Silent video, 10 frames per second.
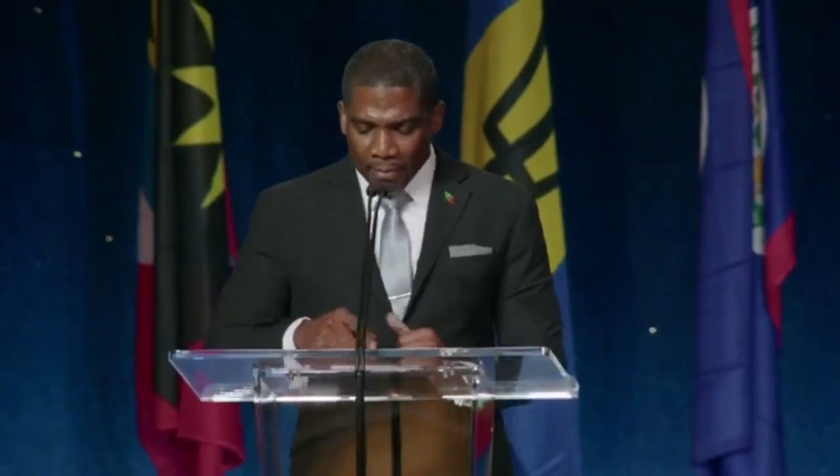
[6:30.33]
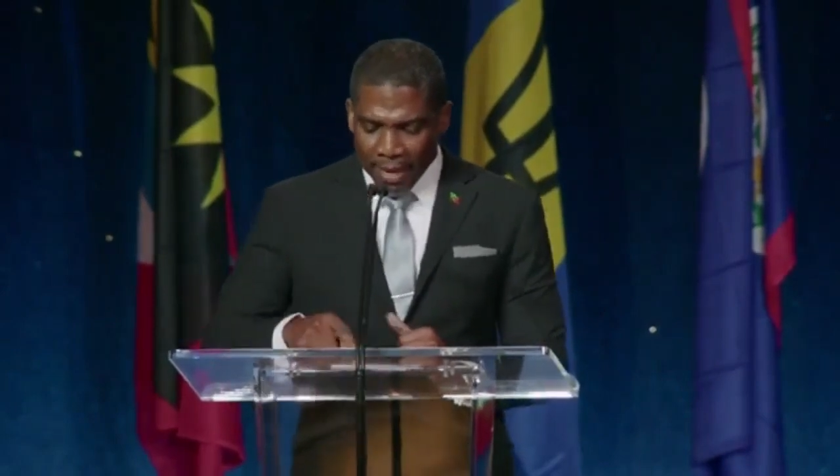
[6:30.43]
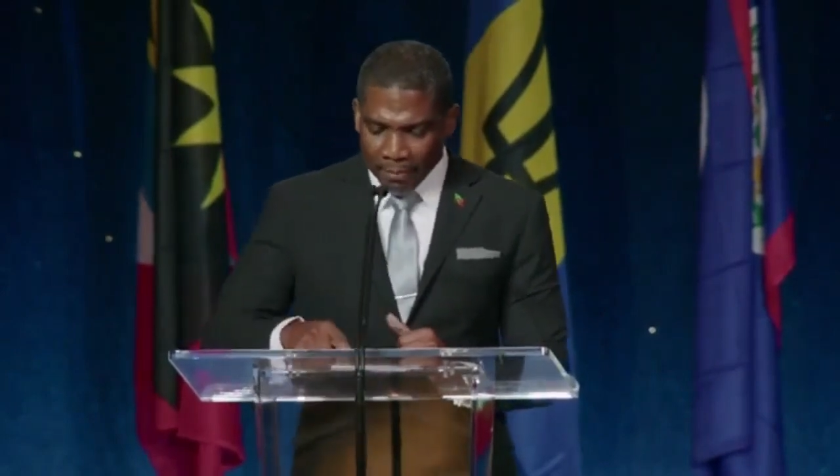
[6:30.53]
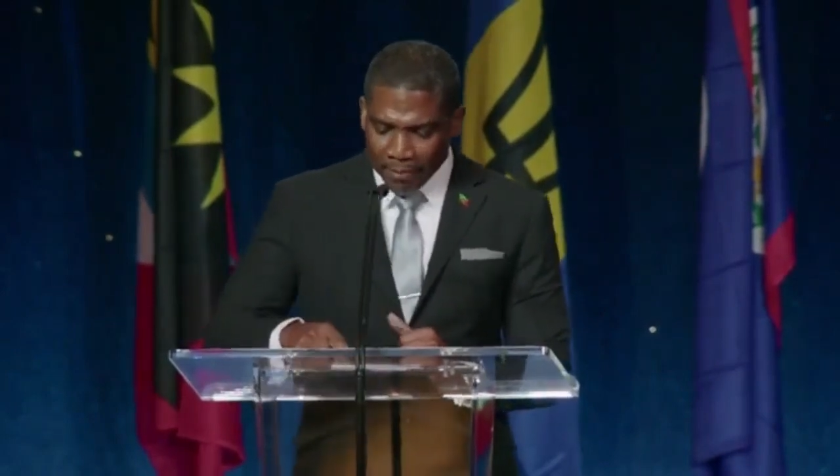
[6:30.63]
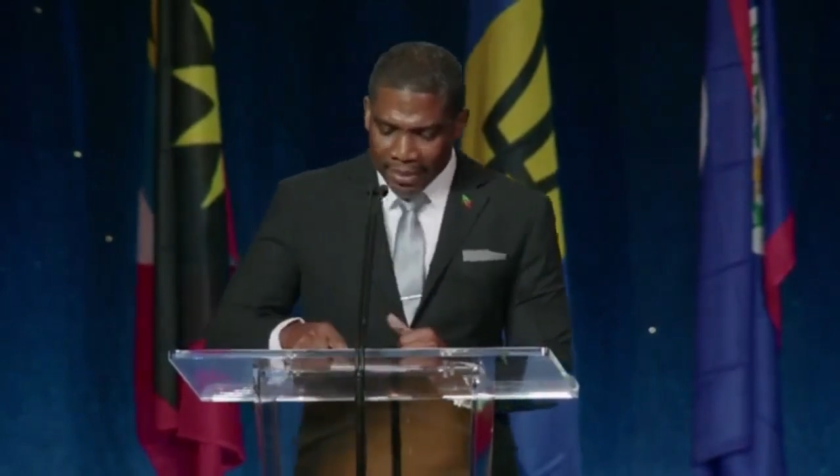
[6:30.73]

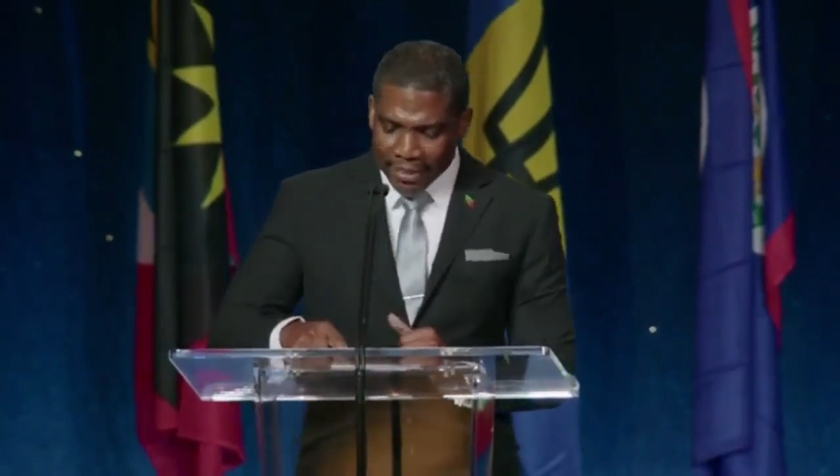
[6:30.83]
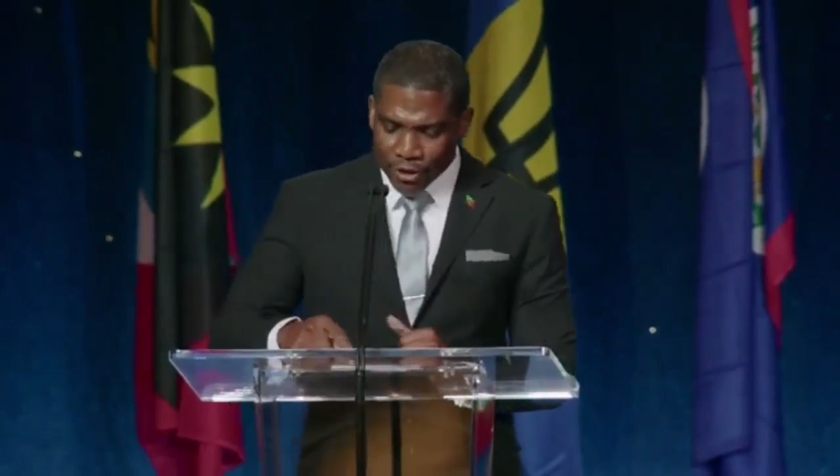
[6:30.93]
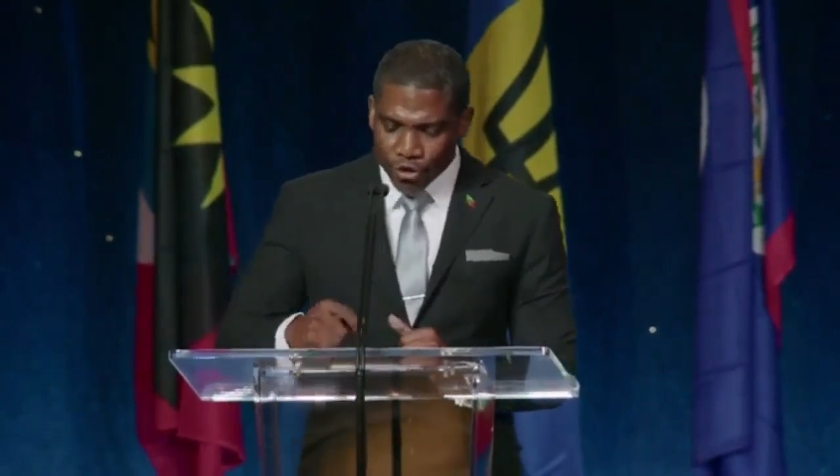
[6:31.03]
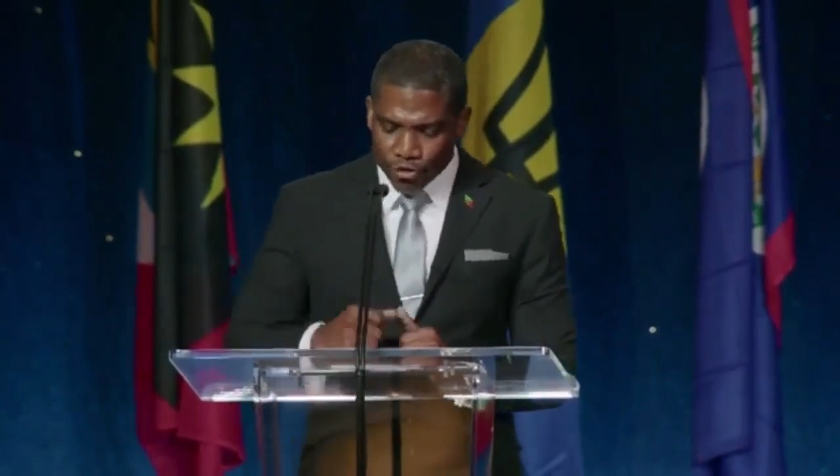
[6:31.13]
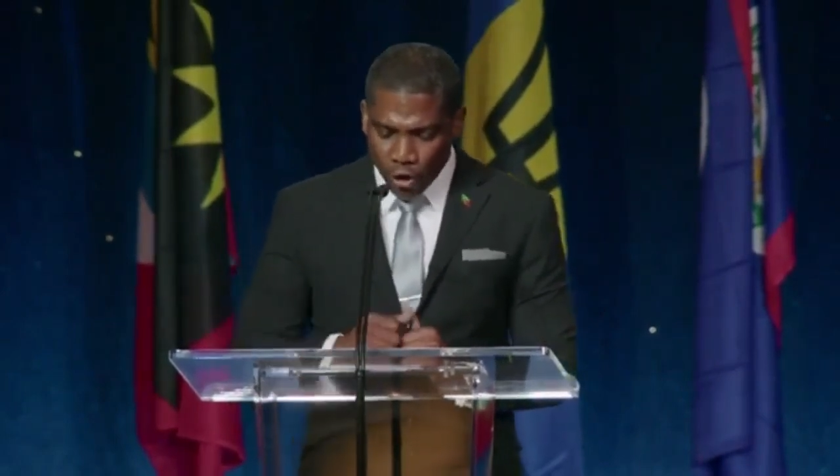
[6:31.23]
by
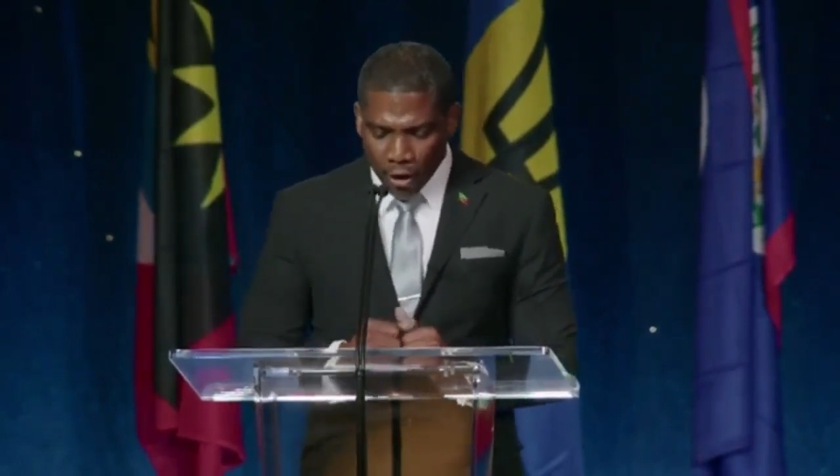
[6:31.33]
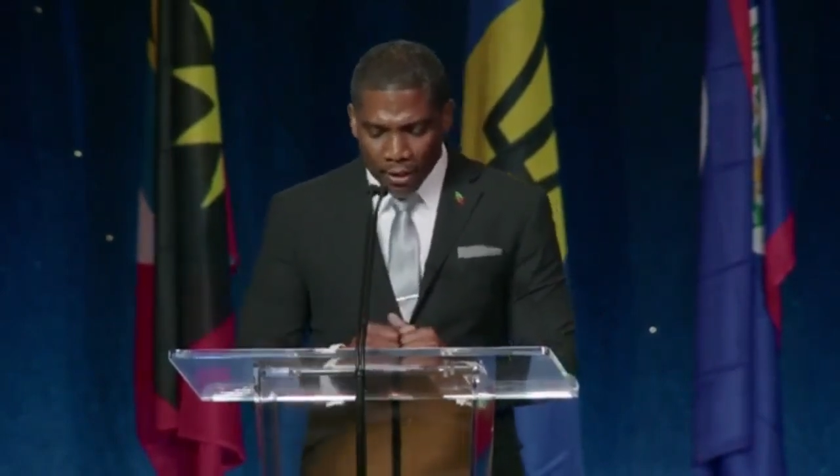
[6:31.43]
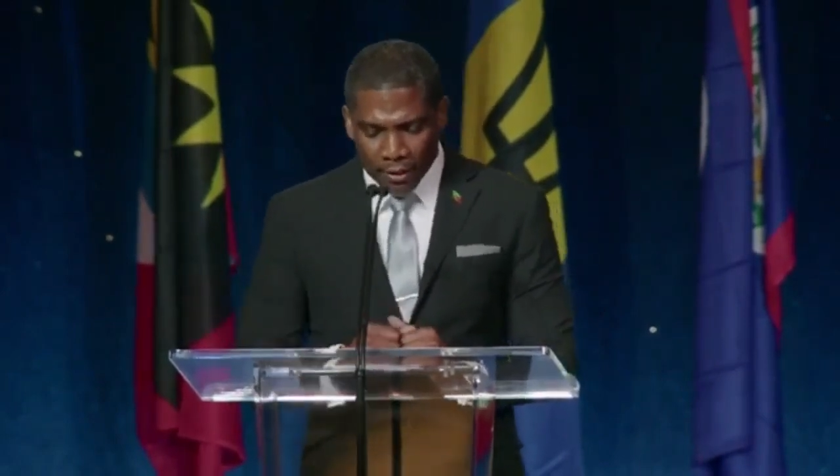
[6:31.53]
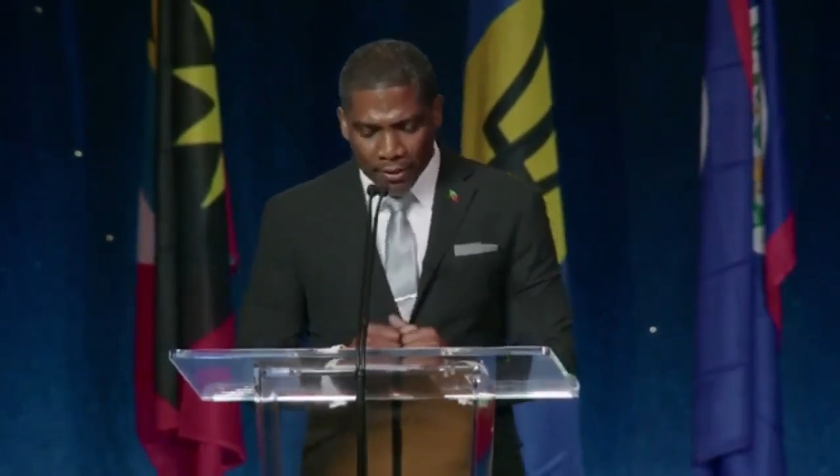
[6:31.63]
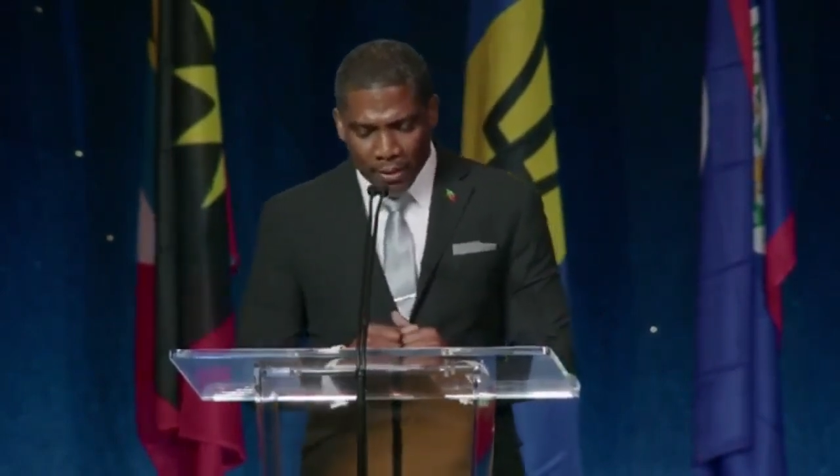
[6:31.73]
building
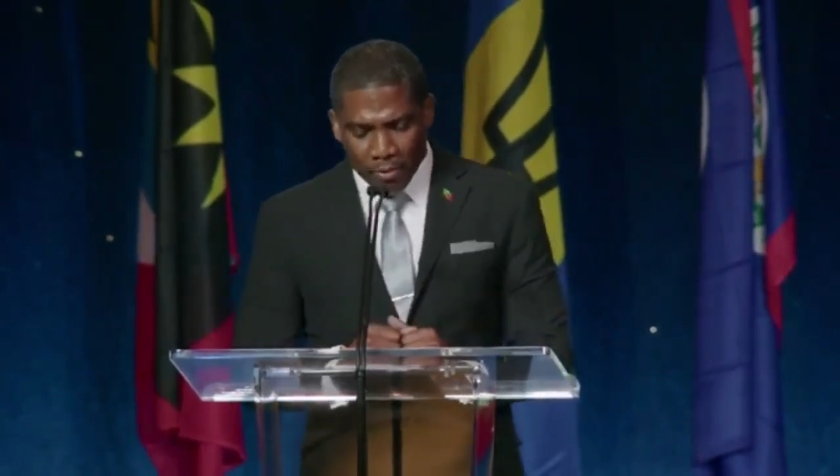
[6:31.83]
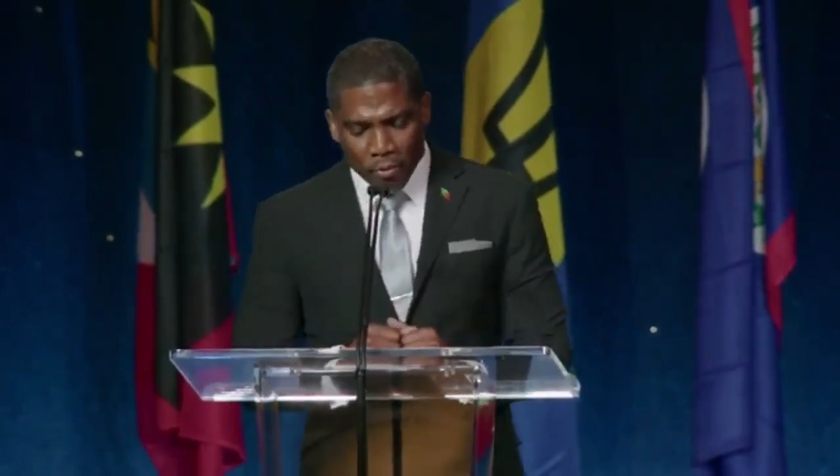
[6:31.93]
stronger,